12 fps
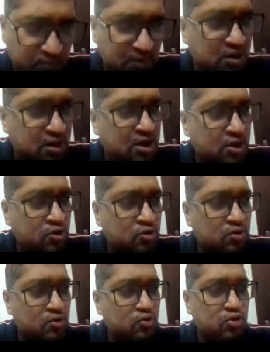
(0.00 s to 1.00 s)

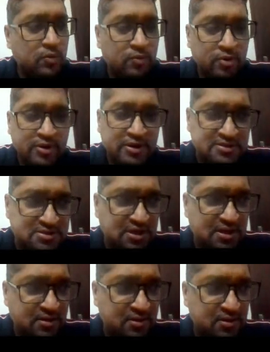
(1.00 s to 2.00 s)
two commodities
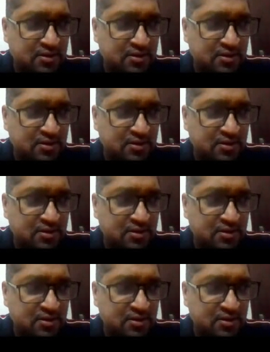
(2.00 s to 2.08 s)
are